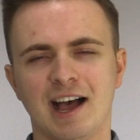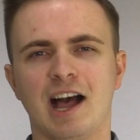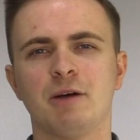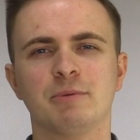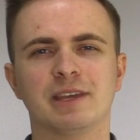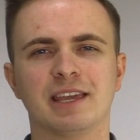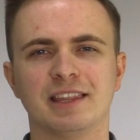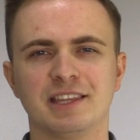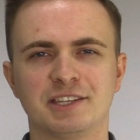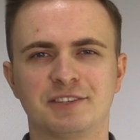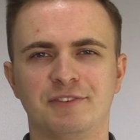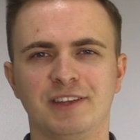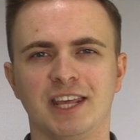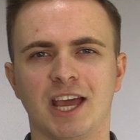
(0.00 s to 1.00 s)
I'll begin this
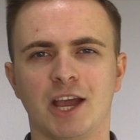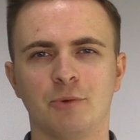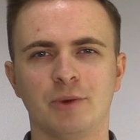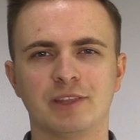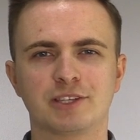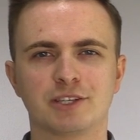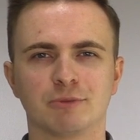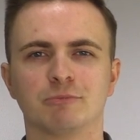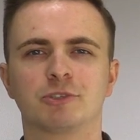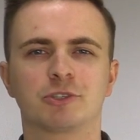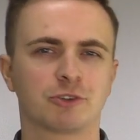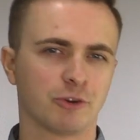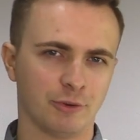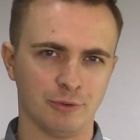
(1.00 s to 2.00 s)
video with some
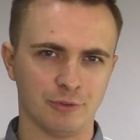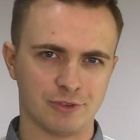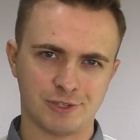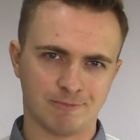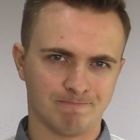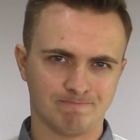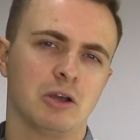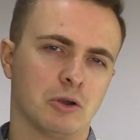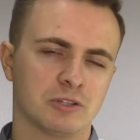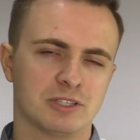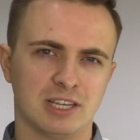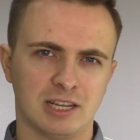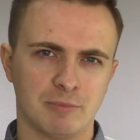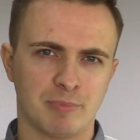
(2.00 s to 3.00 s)
truths.
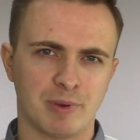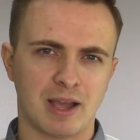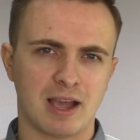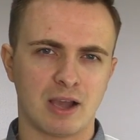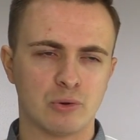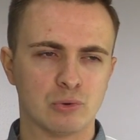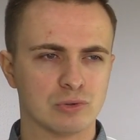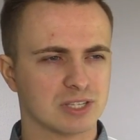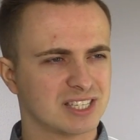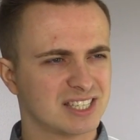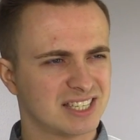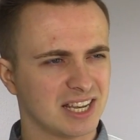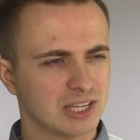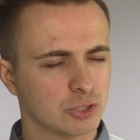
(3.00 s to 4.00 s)
Until about
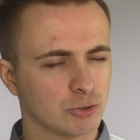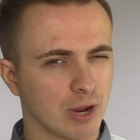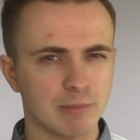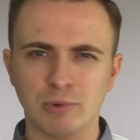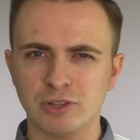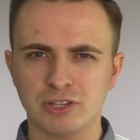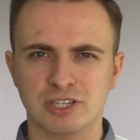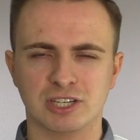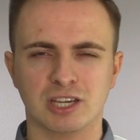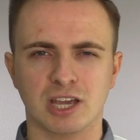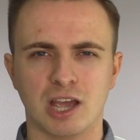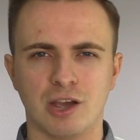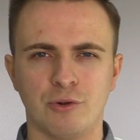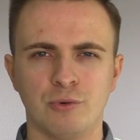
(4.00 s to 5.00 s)
six or eight months
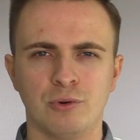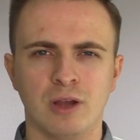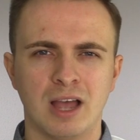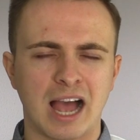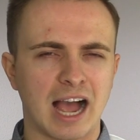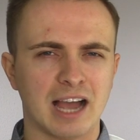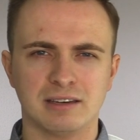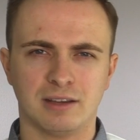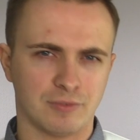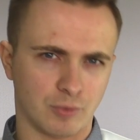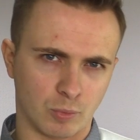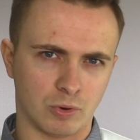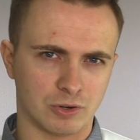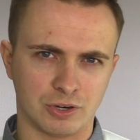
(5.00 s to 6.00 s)
ago, I'd never
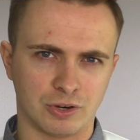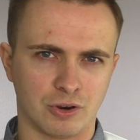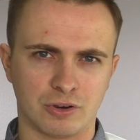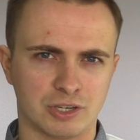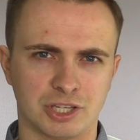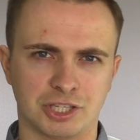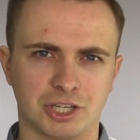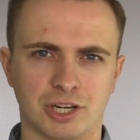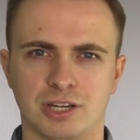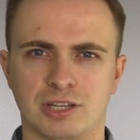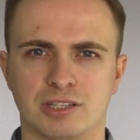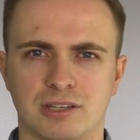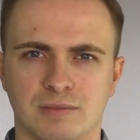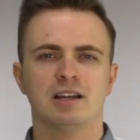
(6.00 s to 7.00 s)
worn an
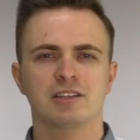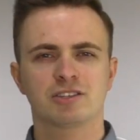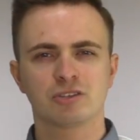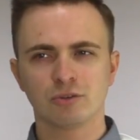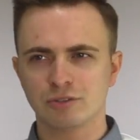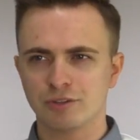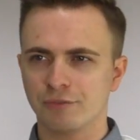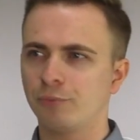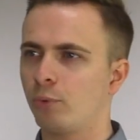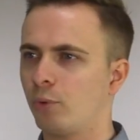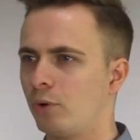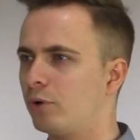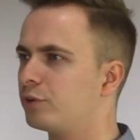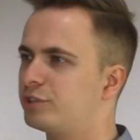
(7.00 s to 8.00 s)
undershirt. I'd sort of
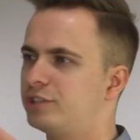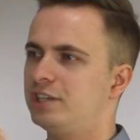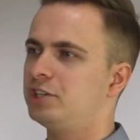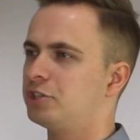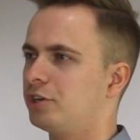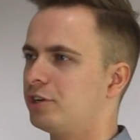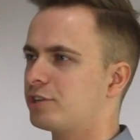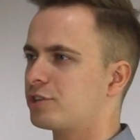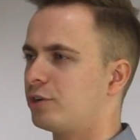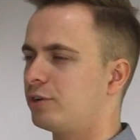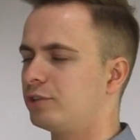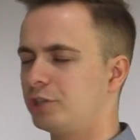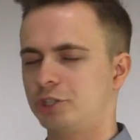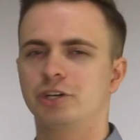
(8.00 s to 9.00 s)
worn t-shirts,
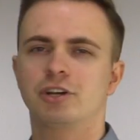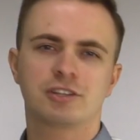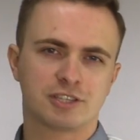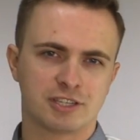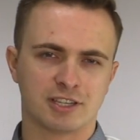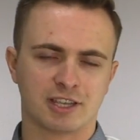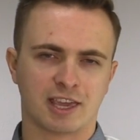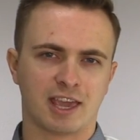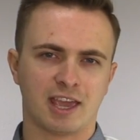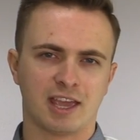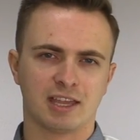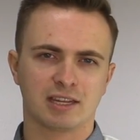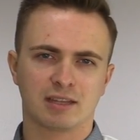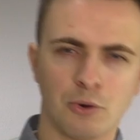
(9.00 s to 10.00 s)
undershirts as a
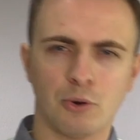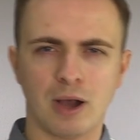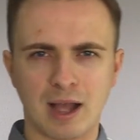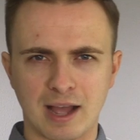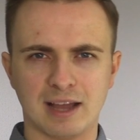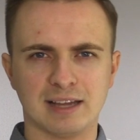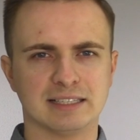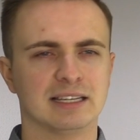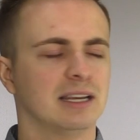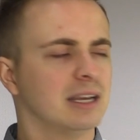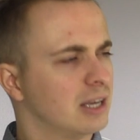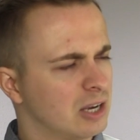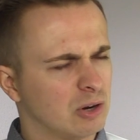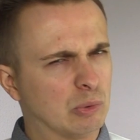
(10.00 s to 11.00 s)
kid, or had
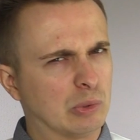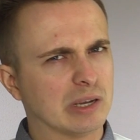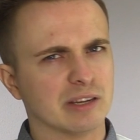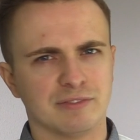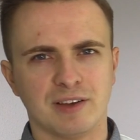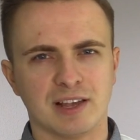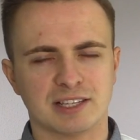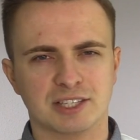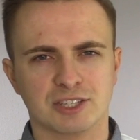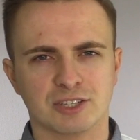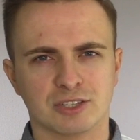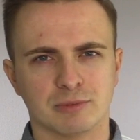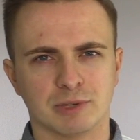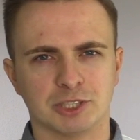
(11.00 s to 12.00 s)
weird vests
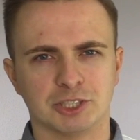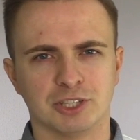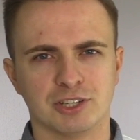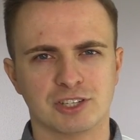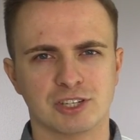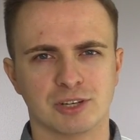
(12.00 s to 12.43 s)
under my shirts